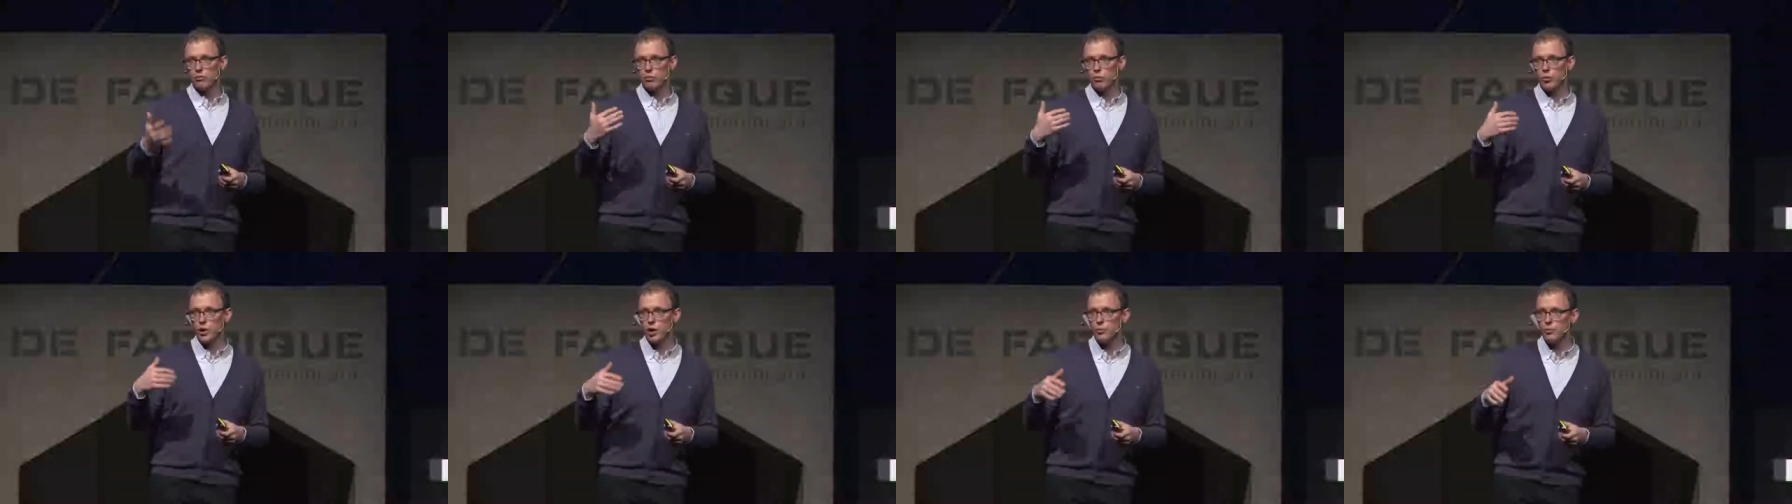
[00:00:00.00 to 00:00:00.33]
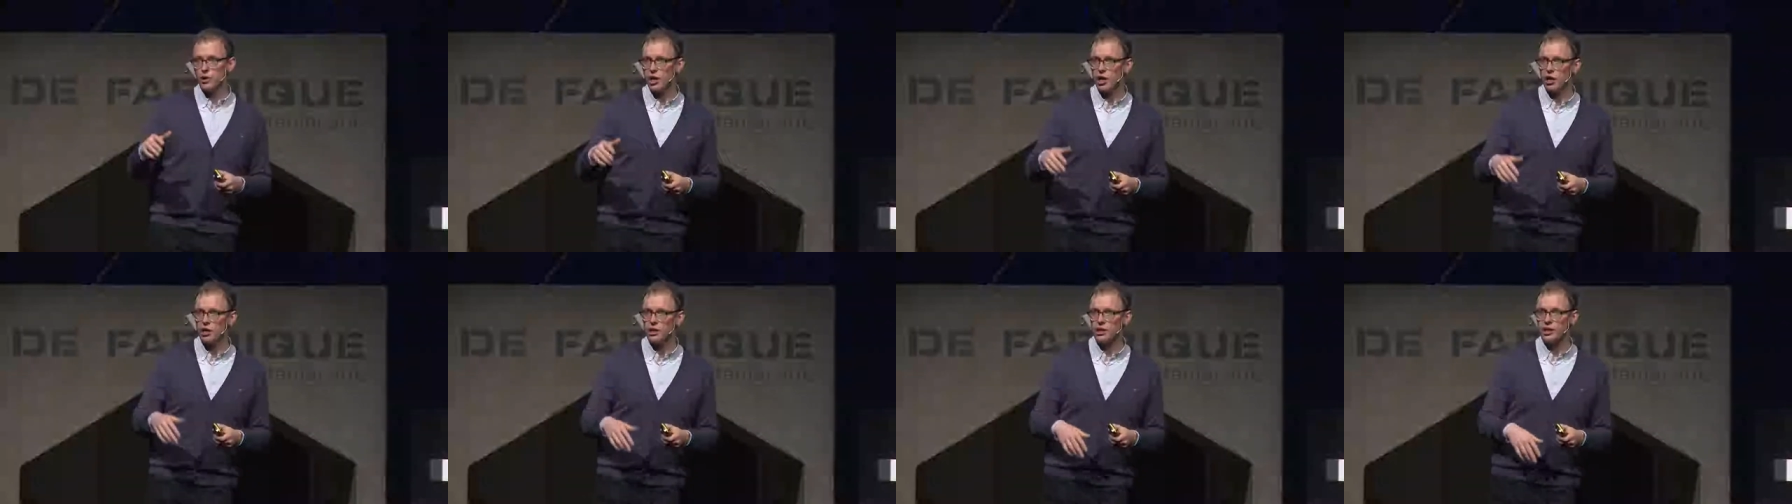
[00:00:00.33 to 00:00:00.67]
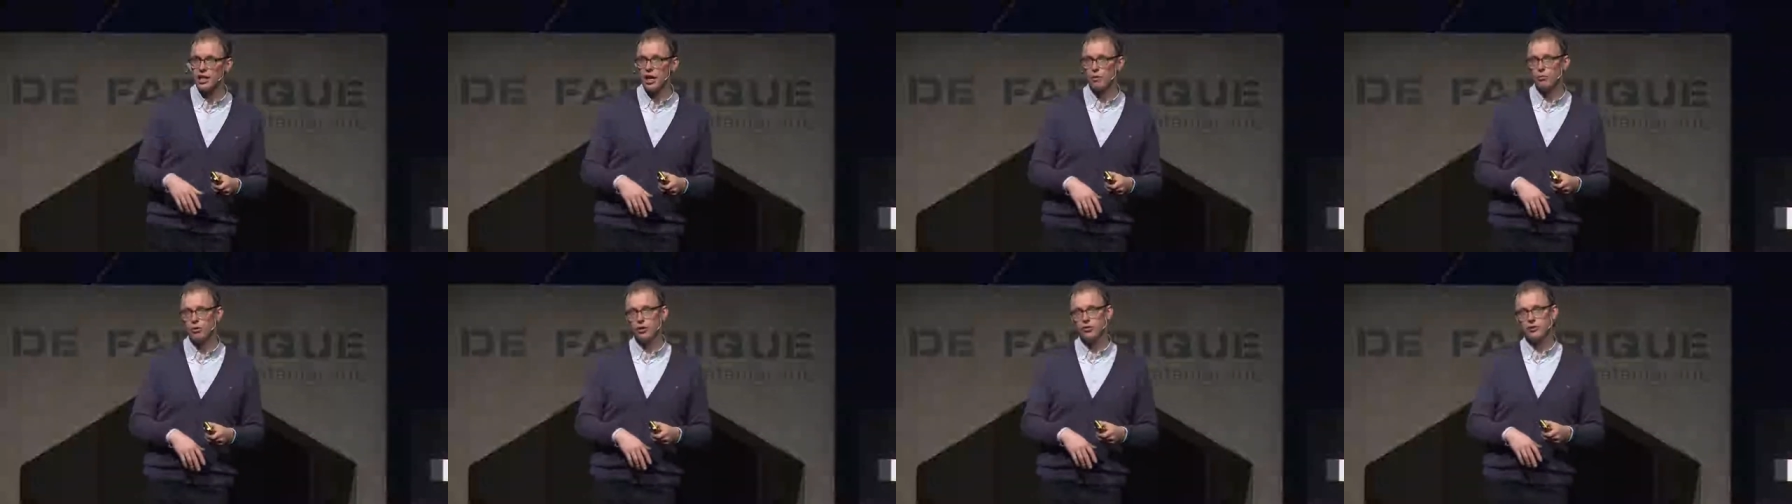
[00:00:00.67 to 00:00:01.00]
where we are in a
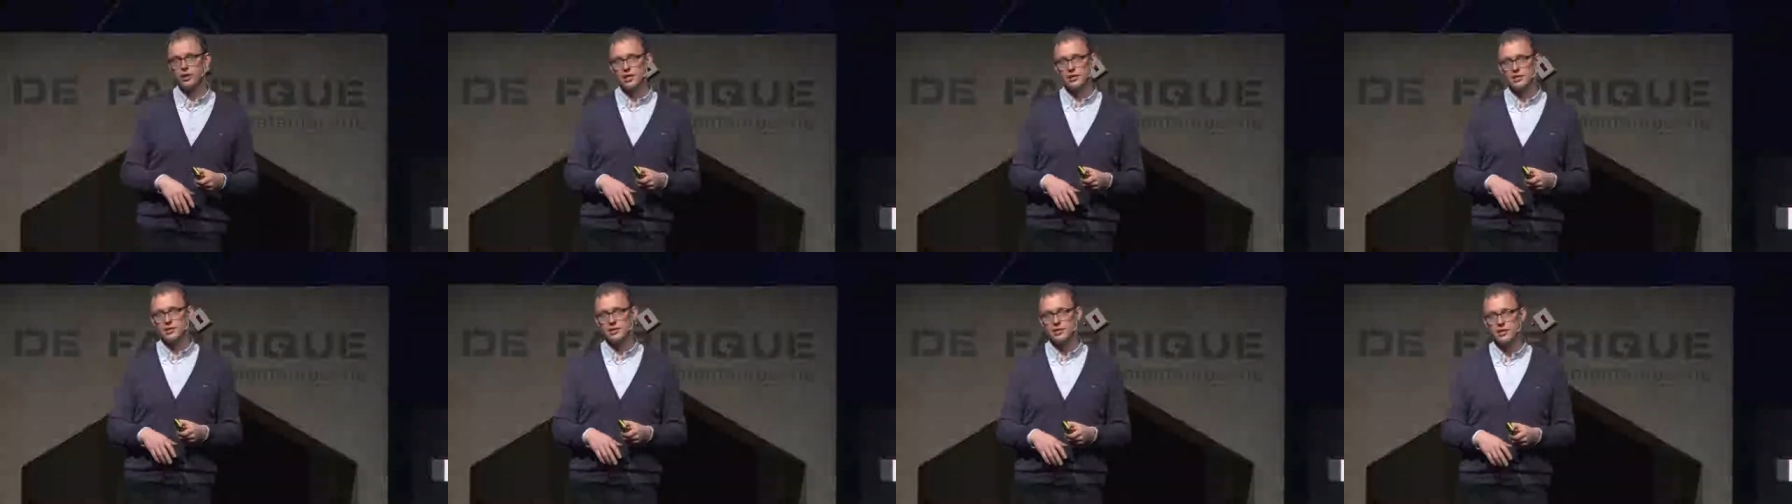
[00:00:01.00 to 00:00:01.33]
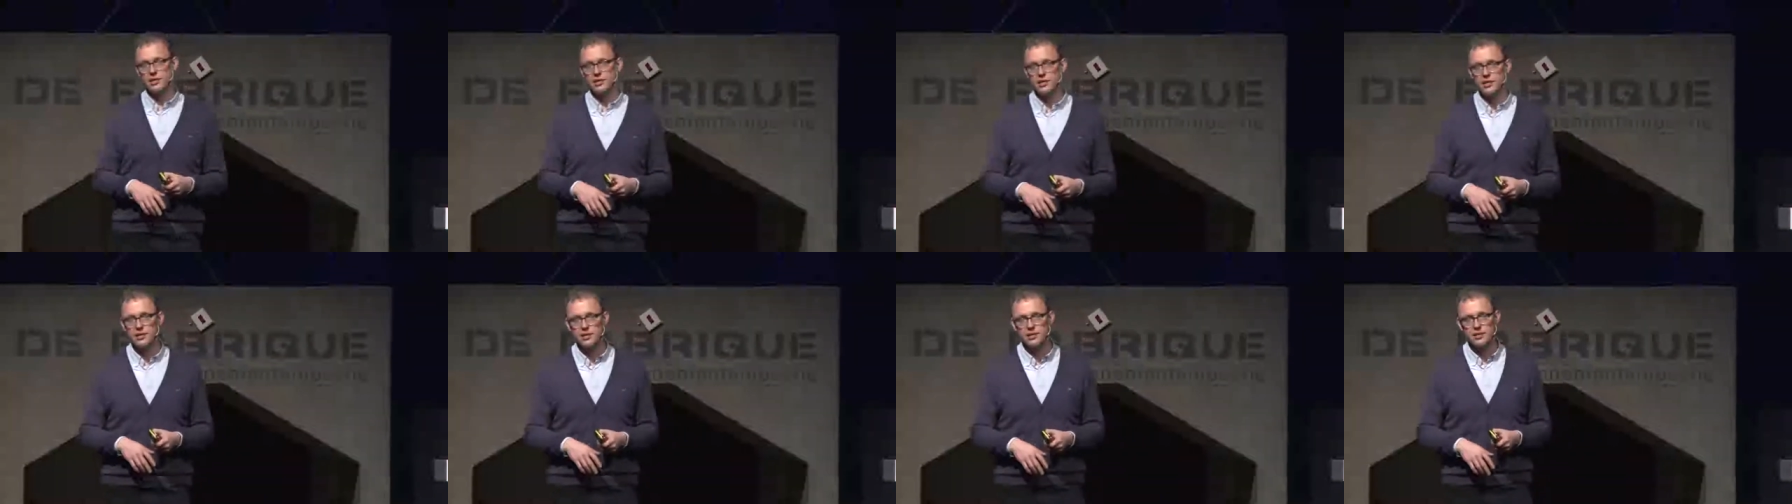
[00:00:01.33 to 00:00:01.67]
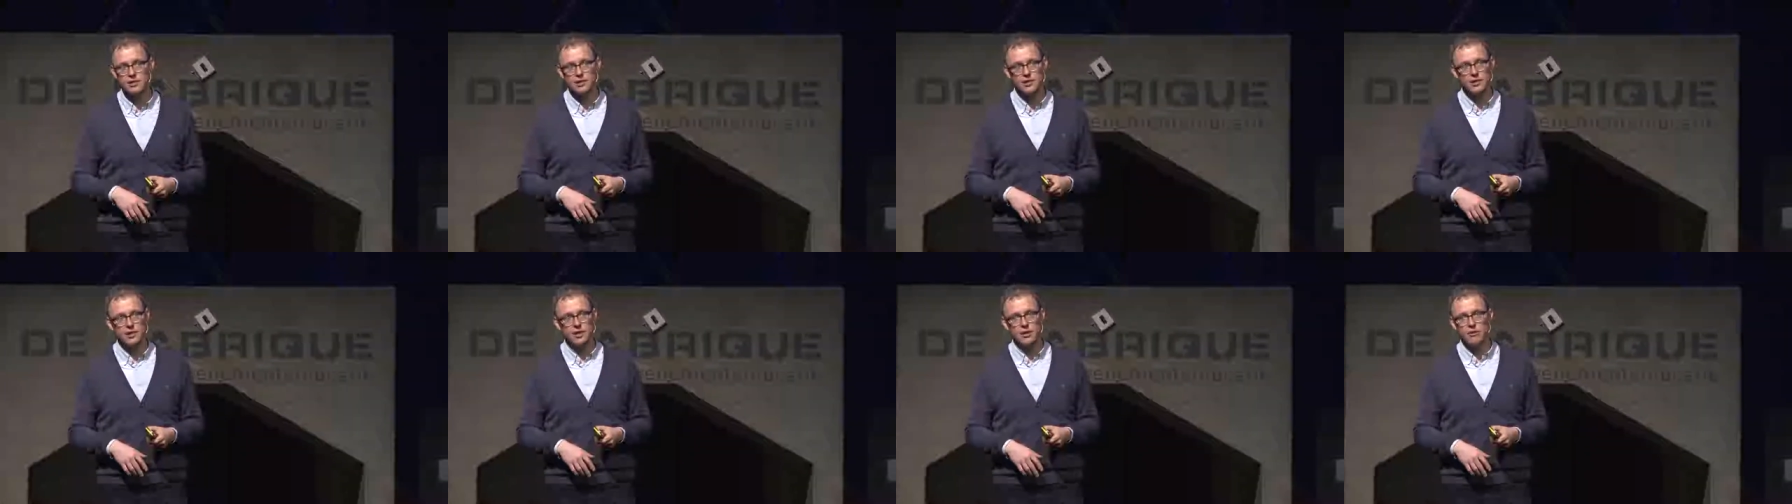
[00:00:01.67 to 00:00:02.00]
couple of dozen
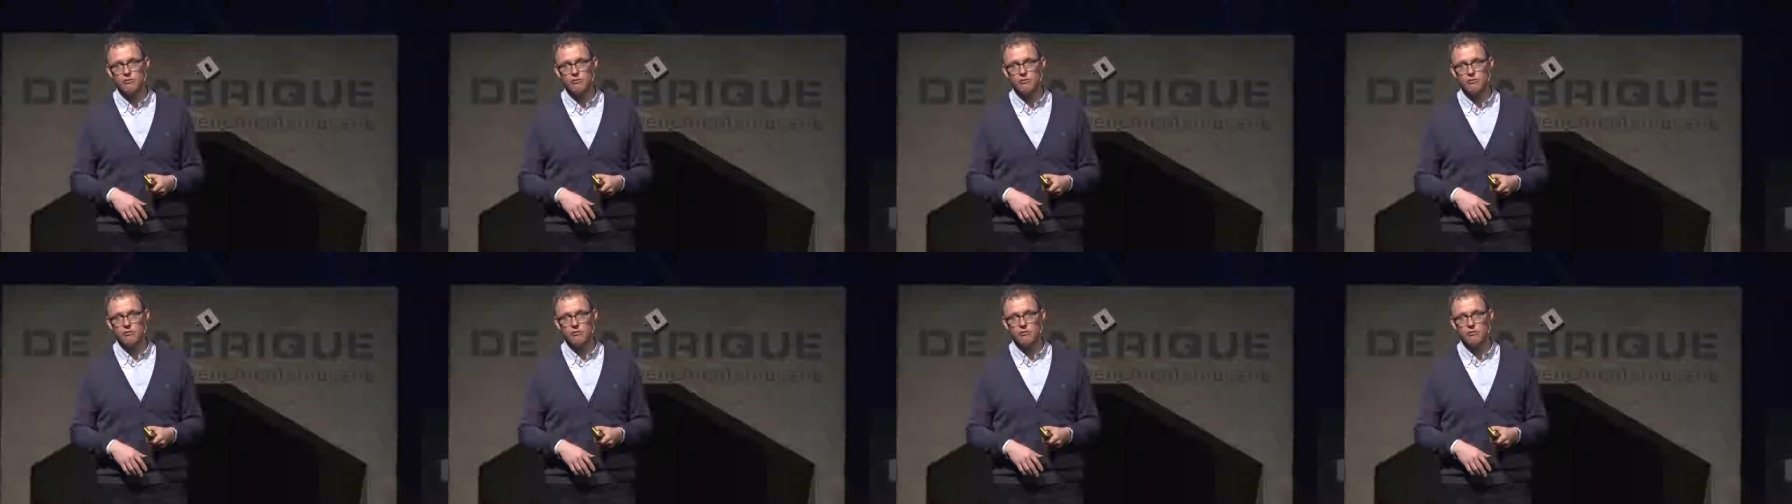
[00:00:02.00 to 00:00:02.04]
cities,